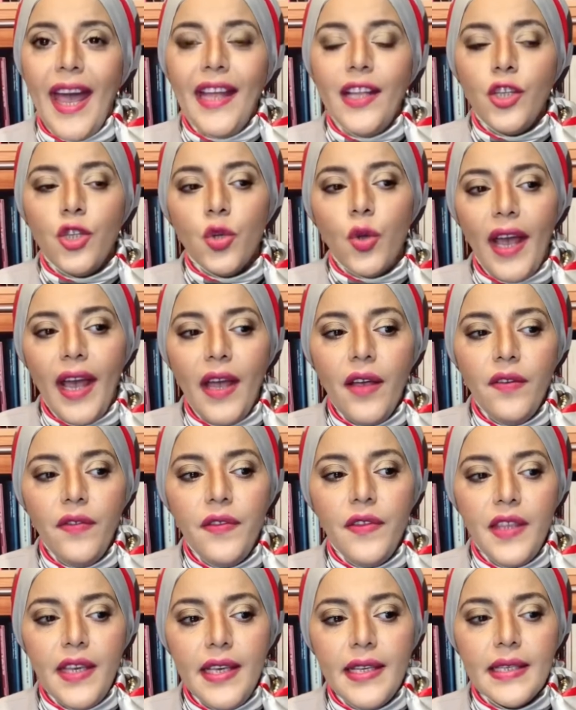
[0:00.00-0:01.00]
to have
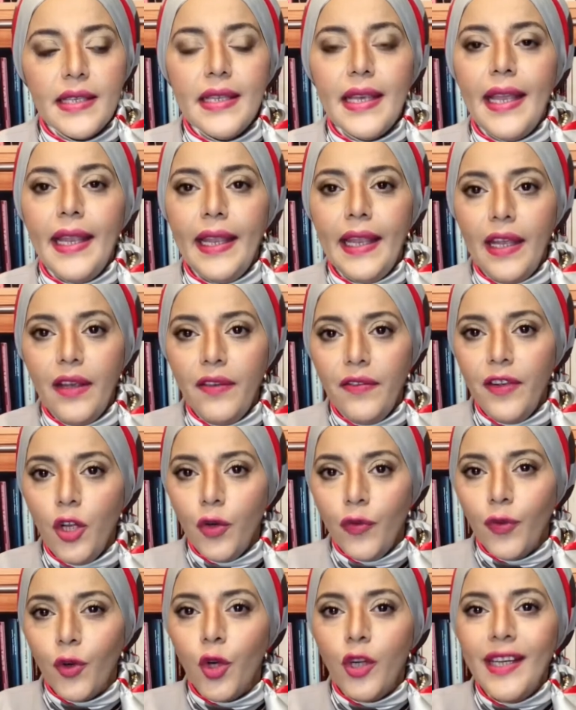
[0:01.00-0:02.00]
this level
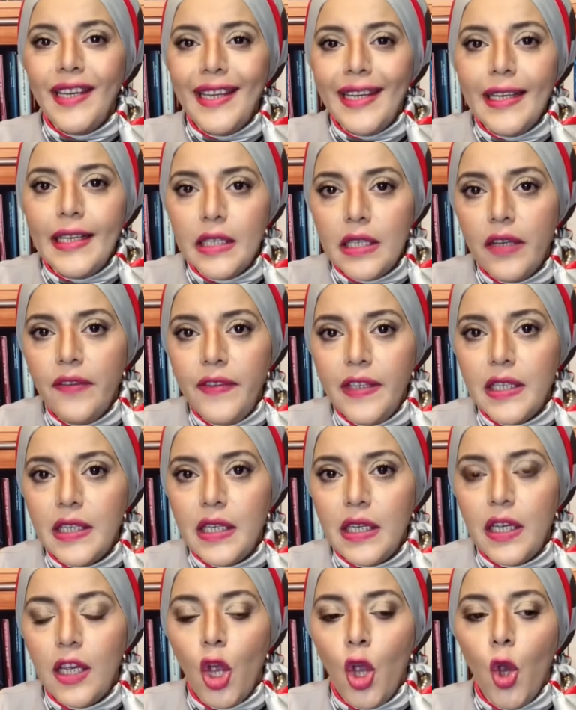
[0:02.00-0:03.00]
of
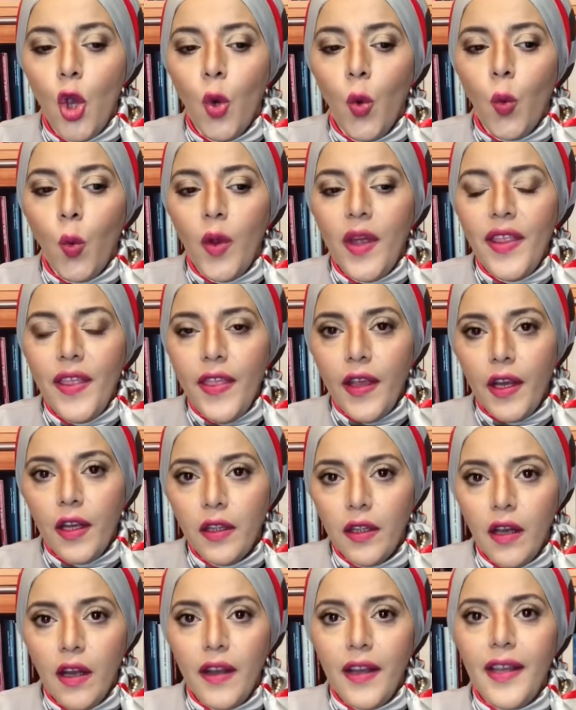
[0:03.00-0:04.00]
connectivity with the
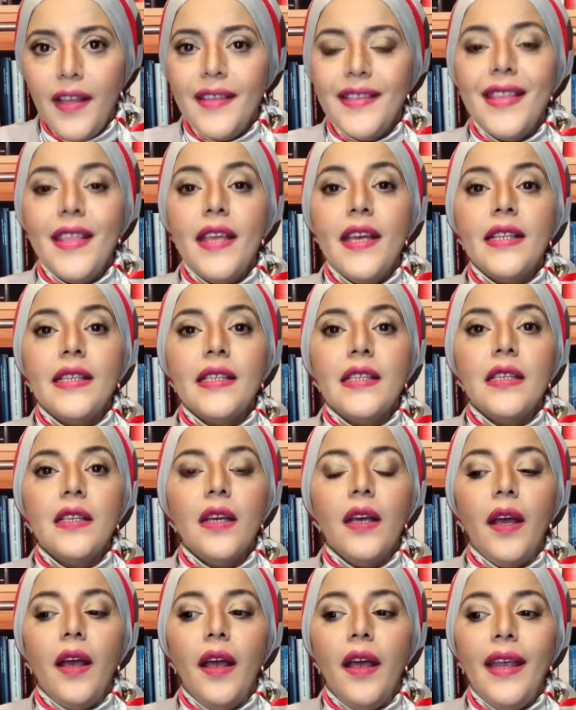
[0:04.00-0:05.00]
client that
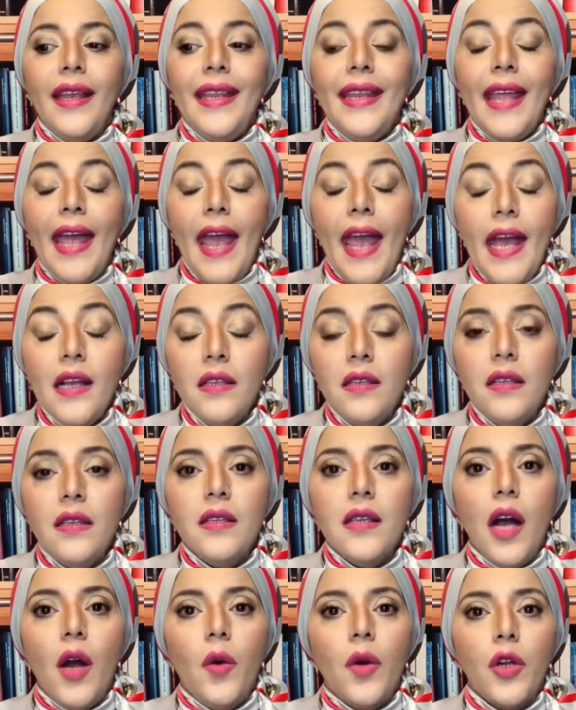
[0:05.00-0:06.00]
enhances
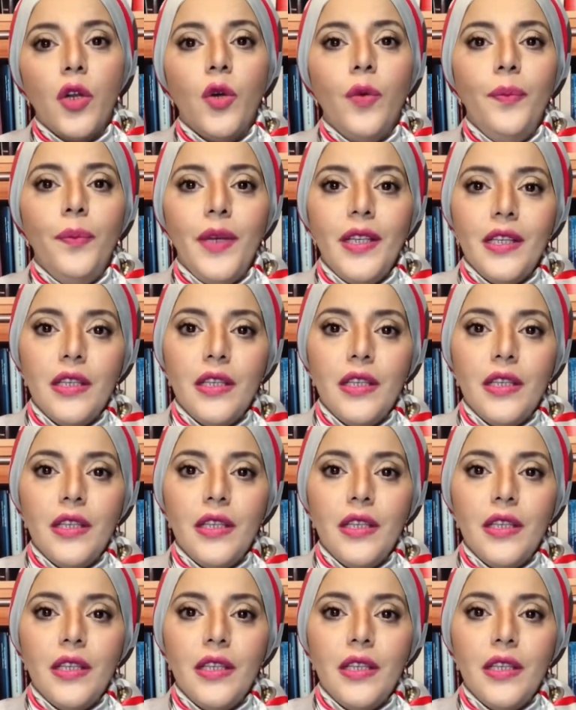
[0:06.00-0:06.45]
our competitive